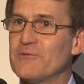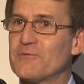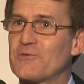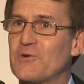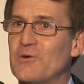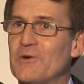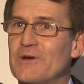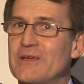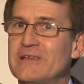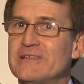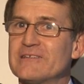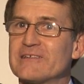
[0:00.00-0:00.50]
of
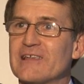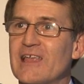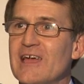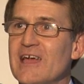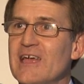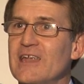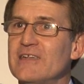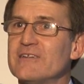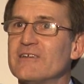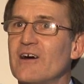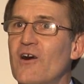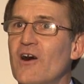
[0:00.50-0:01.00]

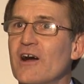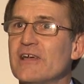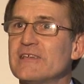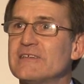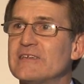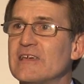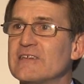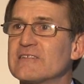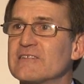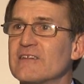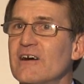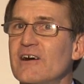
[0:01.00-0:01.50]
Queensland. I
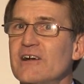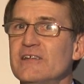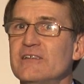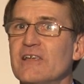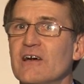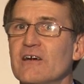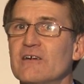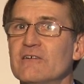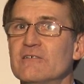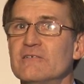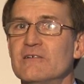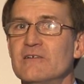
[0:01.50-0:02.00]
guess I
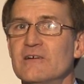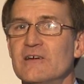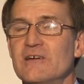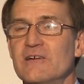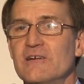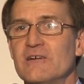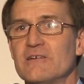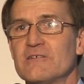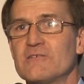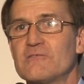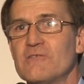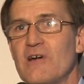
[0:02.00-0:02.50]
know
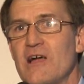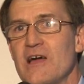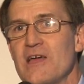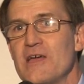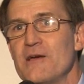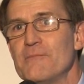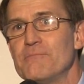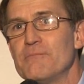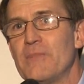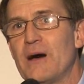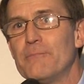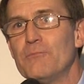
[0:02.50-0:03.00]

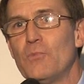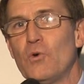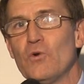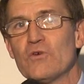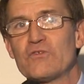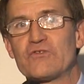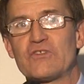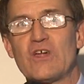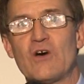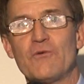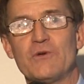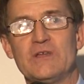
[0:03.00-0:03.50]
Graham more
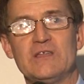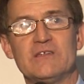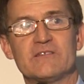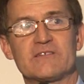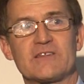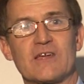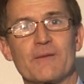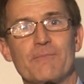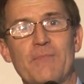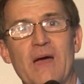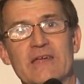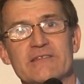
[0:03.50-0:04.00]
so in his
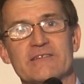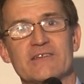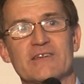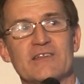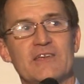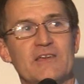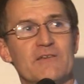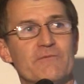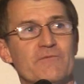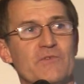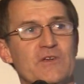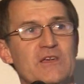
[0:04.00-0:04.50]

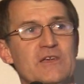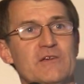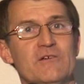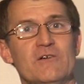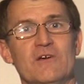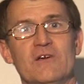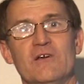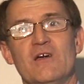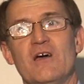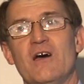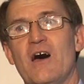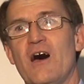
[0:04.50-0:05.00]
capacity in the
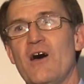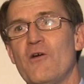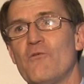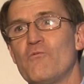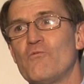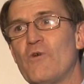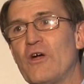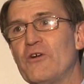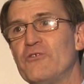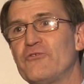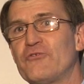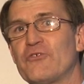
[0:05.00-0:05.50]

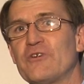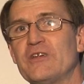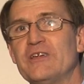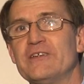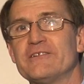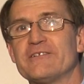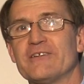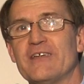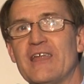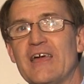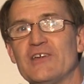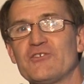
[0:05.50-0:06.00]
Rotary
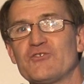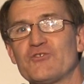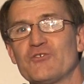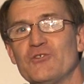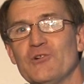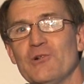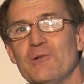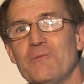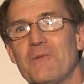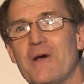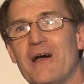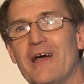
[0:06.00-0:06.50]

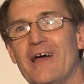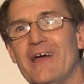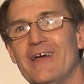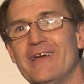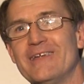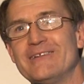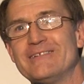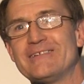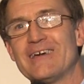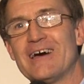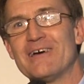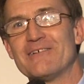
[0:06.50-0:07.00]
International,
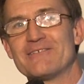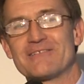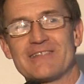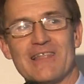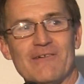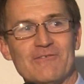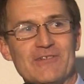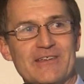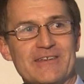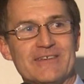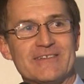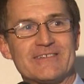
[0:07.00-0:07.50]
and it's
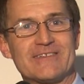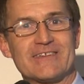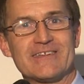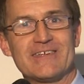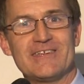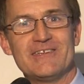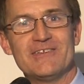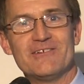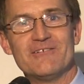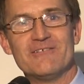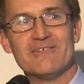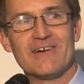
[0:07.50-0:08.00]
lovely to see
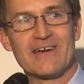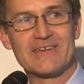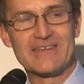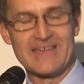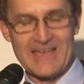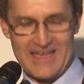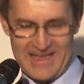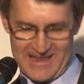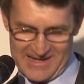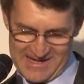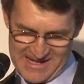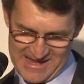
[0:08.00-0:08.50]
you
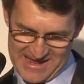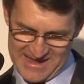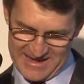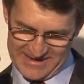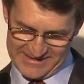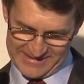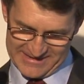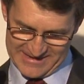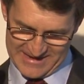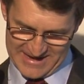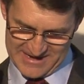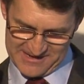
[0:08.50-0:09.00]
again here
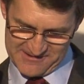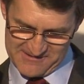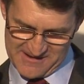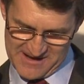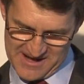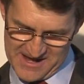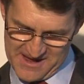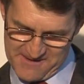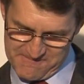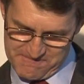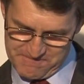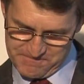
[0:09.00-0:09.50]
today,
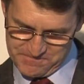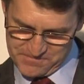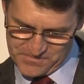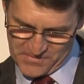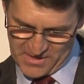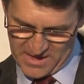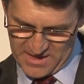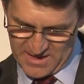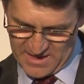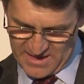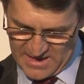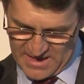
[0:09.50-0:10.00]
Graham.
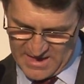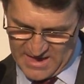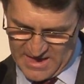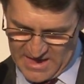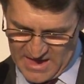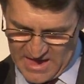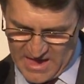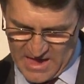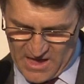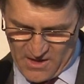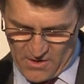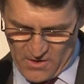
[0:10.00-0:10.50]

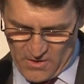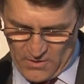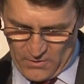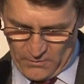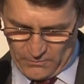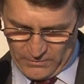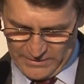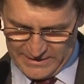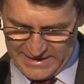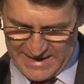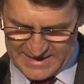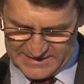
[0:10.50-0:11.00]

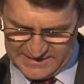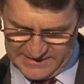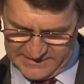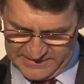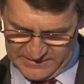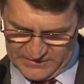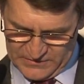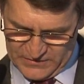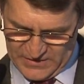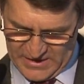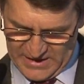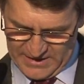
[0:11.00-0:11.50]
Well, ladies
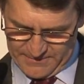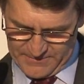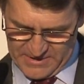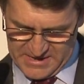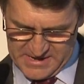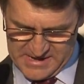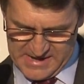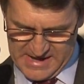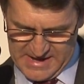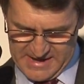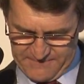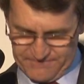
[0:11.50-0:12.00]
and
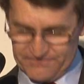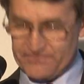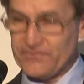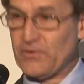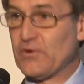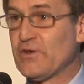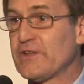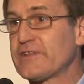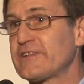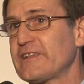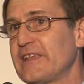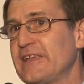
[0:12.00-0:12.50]
gentlemen,
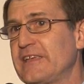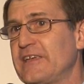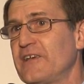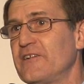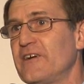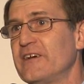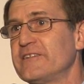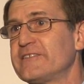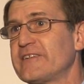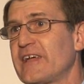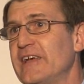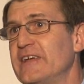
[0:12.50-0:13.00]
firstly, can
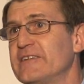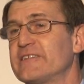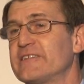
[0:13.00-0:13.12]
I say